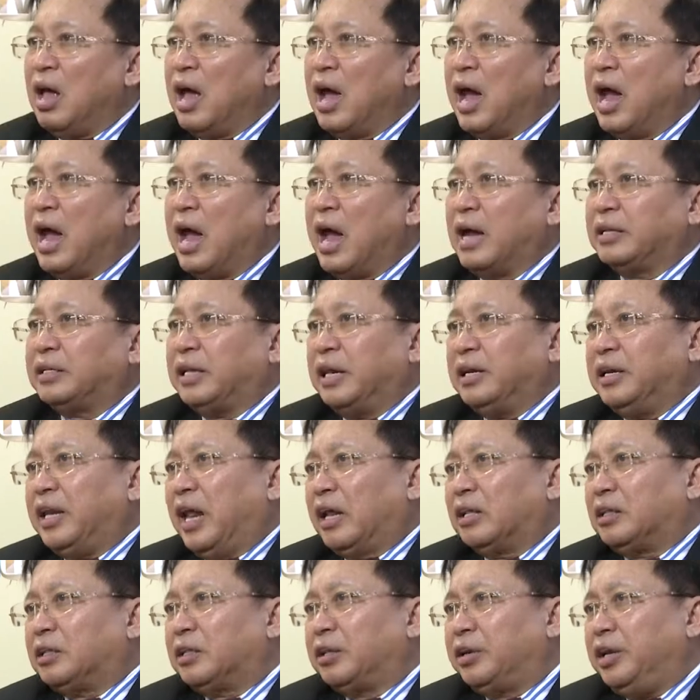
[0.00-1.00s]
I think
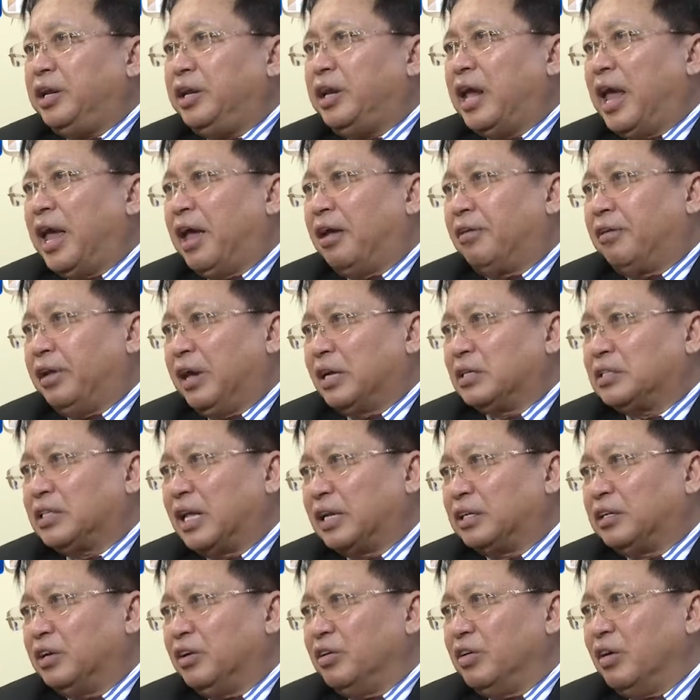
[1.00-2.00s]
there are three areas
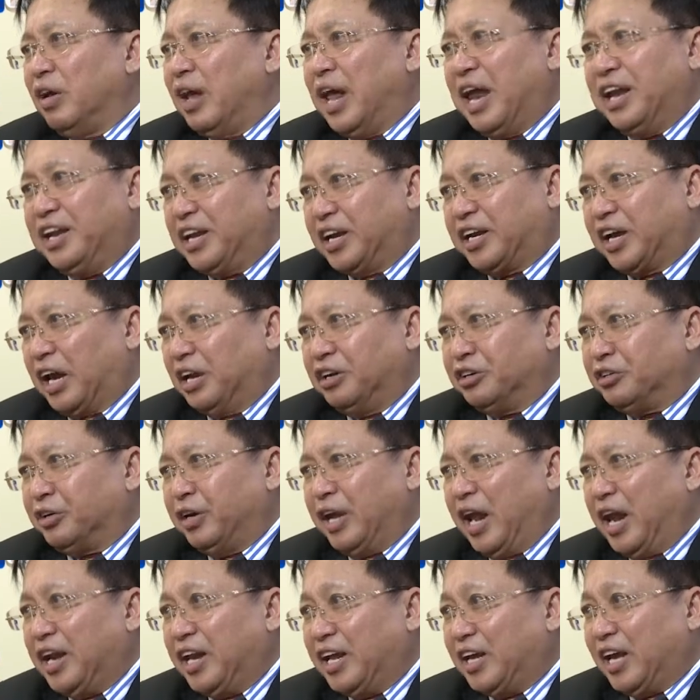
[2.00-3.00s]
that any
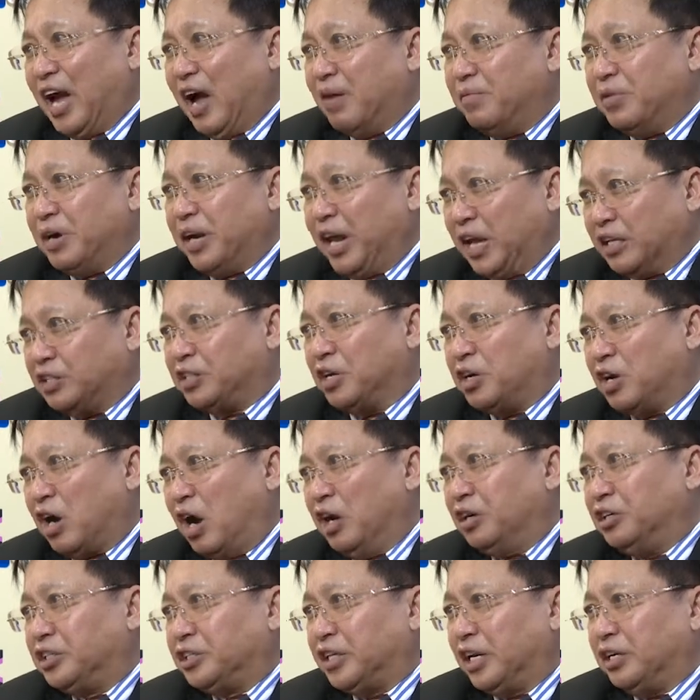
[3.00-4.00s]
country, any government has to
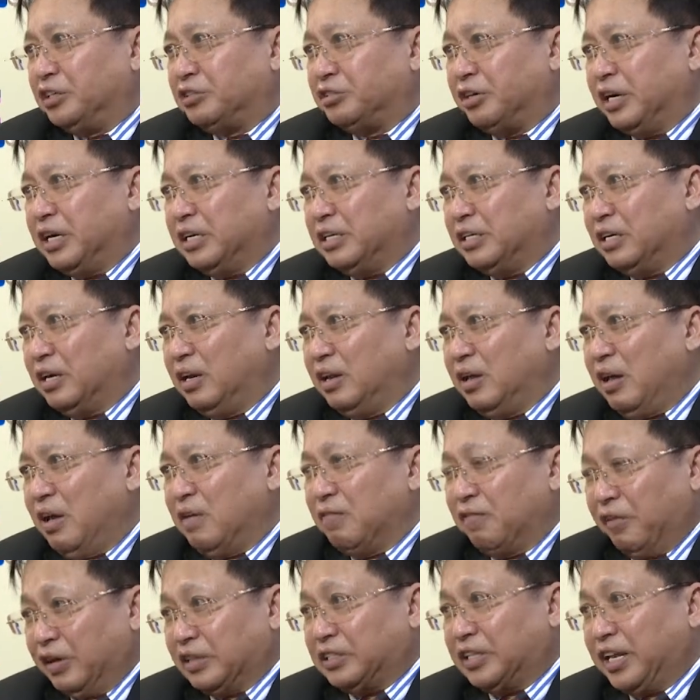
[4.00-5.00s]
concentrate.
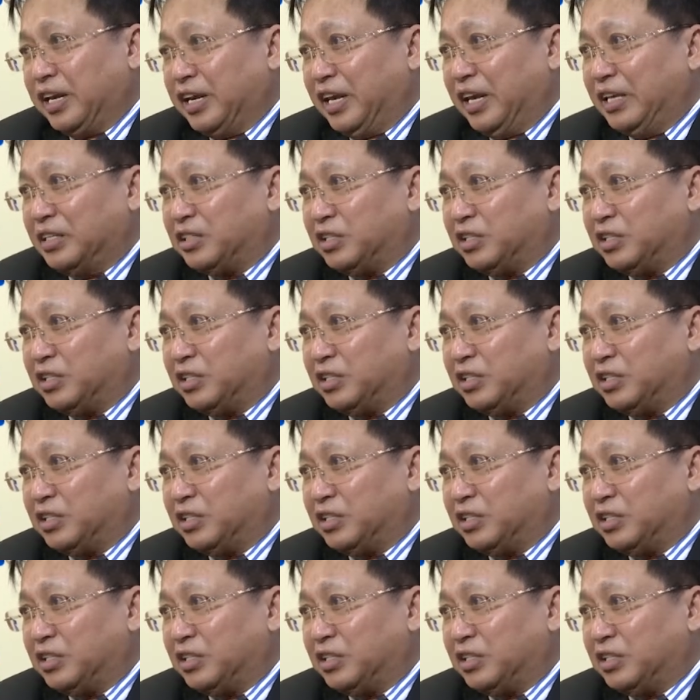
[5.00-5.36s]
First thing is